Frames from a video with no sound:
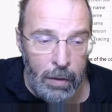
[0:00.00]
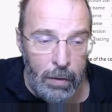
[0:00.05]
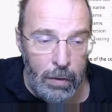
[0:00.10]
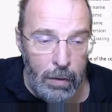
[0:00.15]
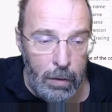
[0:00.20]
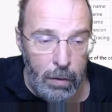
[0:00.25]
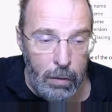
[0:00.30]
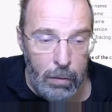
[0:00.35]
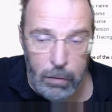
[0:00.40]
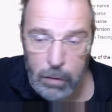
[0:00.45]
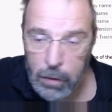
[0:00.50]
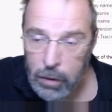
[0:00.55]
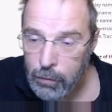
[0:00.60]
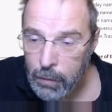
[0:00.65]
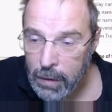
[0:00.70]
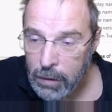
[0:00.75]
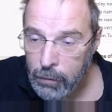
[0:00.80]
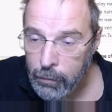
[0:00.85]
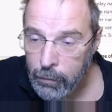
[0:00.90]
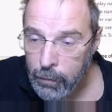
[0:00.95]
oh, that's
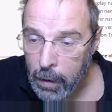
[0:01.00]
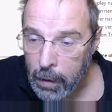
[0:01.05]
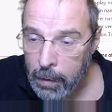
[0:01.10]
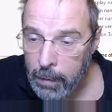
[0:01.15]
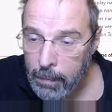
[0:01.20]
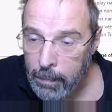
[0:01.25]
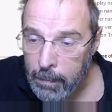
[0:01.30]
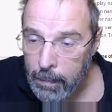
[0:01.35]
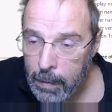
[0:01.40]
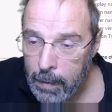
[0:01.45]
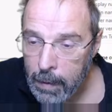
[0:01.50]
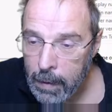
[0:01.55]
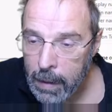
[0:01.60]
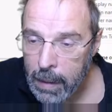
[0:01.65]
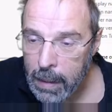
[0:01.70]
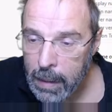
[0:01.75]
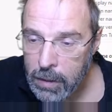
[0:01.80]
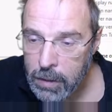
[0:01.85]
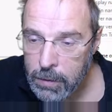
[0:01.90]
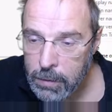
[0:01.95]
way too far.
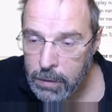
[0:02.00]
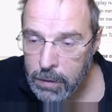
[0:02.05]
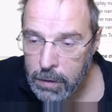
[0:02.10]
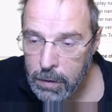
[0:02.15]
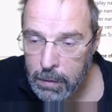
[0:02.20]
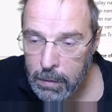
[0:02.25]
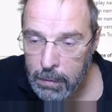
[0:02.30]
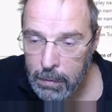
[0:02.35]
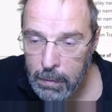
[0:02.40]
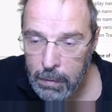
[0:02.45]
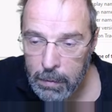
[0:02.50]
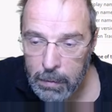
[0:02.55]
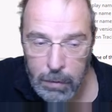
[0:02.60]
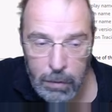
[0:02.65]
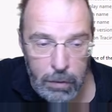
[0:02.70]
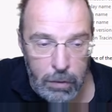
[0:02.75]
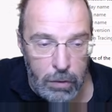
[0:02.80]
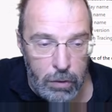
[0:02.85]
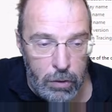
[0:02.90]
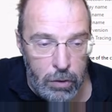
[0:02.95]
Let's
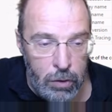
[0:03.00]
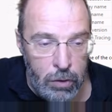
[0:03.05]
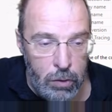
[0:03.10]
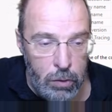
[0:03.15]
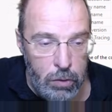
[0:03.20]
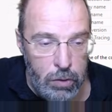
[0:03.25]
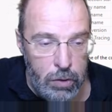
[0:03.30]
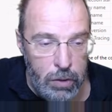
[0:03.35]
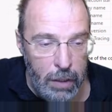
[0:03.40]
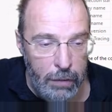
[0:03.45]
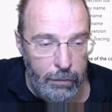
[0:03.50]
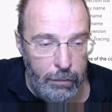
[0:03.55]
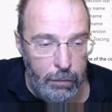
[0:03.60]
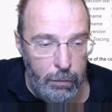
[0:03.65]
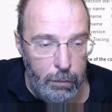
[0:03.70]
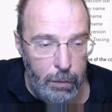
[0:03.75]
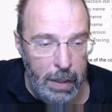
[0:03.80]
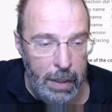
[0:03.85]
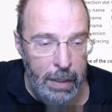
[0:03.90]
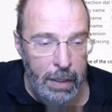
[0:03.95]
use a
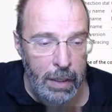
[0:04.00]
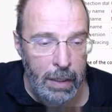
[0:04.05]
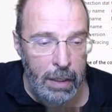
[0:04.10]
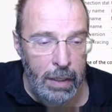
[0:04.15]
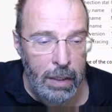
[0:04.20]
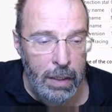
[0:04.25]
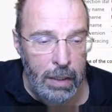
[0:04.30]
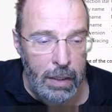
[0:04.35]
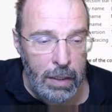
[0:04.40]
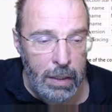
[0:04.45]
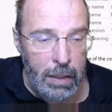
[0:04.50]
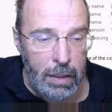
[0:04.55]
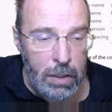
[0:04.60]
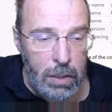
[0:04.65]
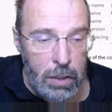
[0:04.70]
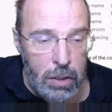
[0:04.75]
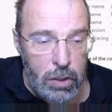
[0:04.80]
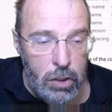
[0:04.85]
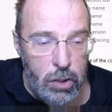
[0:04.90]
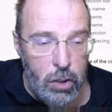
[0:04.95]
different way.
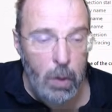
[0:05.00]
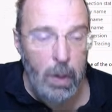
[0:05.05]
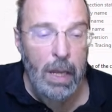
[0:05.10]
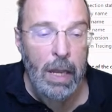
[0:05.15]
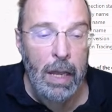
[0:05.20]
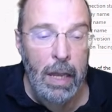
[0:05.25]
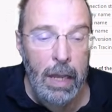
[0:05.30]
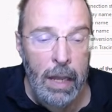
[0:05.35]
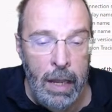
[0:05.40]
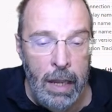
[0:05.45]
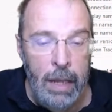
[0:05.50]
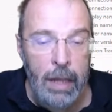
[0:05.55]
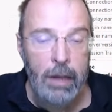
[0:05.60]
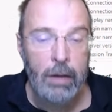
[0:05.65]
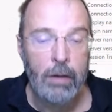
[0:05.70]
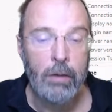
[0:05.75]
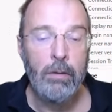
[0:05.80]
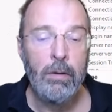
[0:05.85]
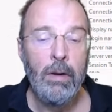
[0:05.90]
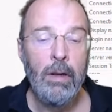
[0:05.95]
So
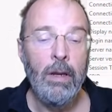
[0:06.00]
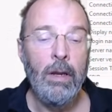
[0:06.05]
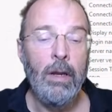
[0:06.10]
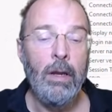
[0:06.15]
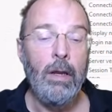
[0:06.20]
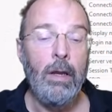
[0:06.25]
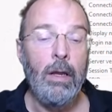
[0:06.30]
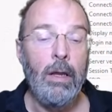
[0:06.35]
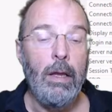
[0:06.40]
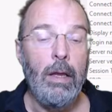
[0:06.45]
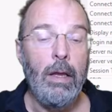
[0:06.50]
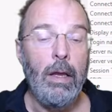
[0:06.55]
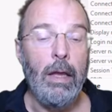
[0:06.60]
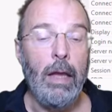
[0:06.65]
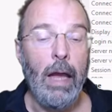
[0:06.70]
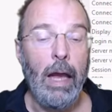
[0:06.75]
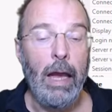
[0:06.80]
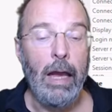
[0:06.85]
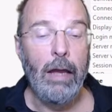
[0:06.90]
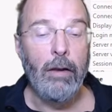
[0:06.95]
here
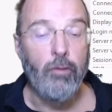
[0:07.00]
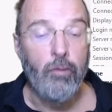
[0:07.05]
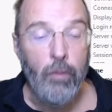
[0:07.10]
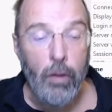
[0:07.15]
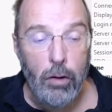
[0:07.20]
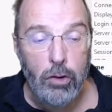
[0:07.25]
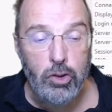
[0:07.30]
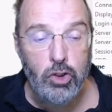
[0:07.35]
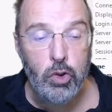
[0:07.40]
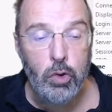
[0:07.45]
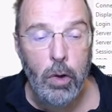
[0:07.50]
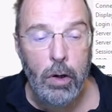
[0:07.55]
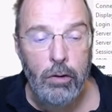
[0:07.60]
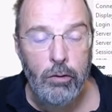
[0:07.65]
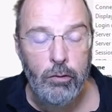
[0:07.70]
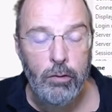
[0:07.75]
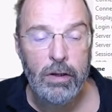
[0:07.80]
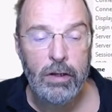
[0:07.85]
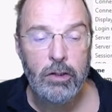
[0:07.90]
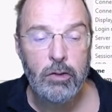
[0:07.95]
at row
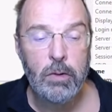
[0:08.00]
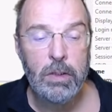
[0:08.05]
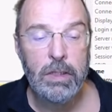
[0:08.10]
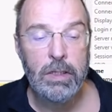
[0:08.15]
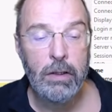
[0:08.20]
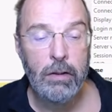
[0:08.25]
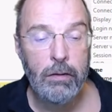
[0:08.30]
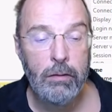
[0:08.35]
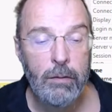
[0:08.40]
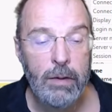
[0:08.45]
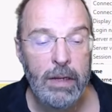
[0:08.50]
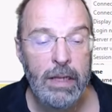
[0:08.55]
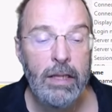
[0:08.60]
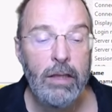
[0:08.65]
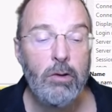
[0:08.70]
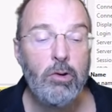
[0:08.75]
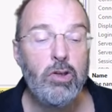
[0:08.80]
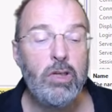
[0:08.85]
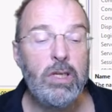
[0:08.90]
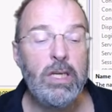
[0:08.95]
223,
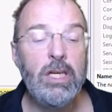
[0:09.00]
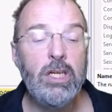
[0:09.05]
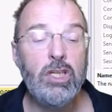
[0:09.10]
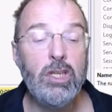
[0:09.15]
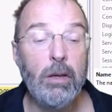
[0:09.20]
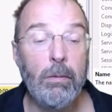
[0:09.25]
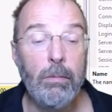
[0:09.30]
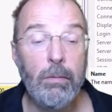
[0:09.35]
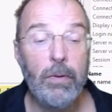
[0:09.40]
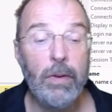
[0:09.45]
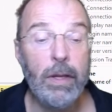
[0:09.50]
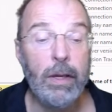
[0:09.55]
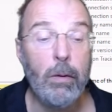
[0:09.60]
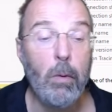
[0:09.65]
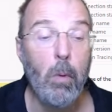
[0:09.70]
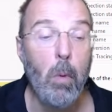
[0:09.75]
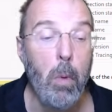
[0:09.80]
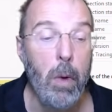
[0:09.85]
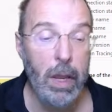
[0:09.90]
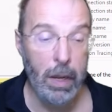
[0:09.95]
you see
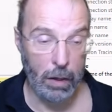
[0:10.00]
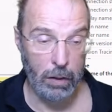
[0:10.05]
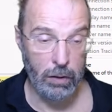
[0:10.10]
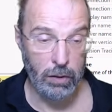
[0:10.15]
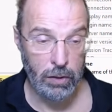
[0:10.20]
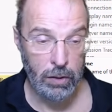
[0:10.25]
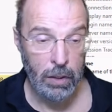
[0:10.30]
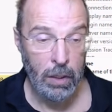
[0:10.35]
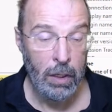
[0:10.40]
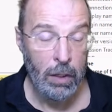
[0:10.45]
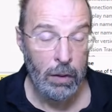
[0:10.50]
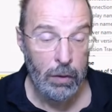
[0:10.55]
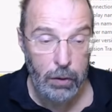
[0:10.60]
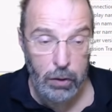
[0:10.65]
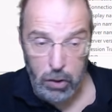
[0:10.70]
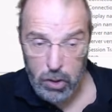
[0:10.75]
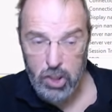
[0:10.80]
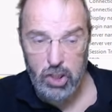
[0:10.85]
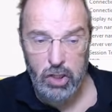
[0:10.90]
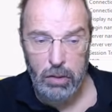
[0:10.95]
something weird. The
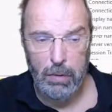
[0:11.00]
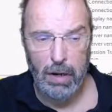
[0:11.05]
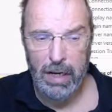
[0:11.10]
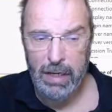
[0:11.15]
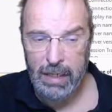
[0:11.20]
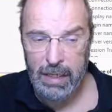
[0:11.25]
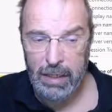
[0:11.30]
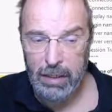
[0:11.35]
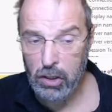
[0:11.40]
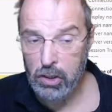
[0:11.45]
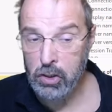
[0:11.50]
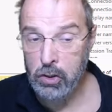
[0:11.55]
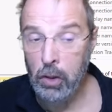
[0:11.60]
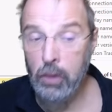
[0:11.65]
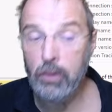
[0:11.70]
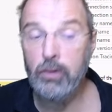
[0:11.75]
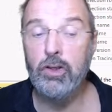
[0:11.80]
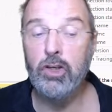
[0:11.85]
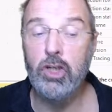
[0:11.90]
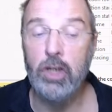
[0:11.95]
customer ID does
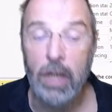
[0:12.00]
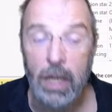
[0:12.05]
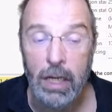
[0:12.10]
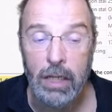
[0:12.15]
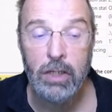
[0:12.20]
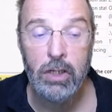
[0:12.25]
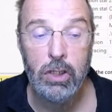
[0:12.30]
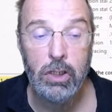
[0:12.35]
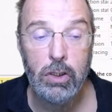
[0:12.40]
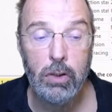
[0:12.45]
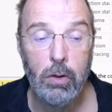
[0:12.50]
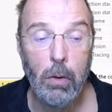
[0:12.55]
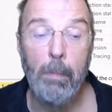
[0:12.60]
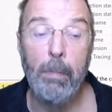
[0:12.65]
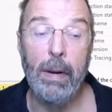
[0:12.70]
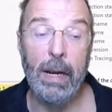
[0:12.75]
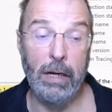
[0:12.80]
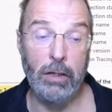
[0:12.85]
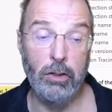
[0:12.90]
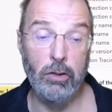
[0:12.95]
not change
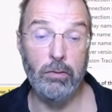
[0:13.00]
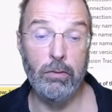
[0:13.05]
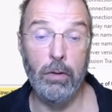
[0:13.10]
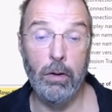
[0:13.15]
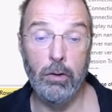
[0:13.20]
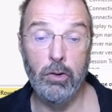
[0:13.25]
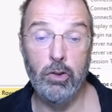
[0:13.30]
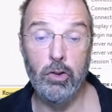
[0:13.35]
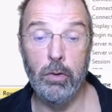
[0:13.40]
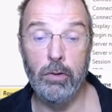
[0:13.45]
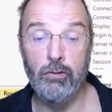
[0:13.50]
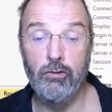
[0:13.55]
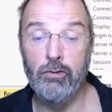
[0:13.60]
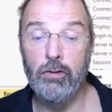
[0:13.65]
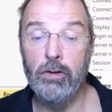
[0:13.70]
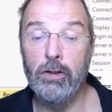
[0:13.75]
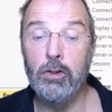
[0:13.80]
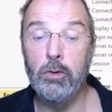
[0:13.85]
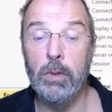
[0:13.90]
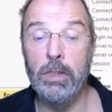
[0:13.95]
compared to row
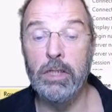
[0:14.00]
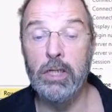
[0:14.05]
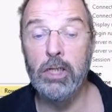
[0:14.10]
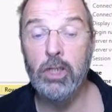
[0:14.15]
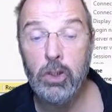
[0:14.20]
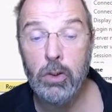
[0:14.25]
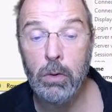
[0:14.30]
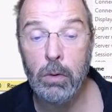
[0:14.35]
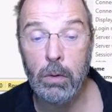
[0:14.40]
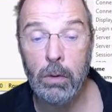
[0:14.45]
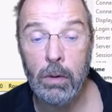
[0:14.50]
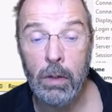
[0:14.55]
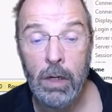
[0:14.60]
222.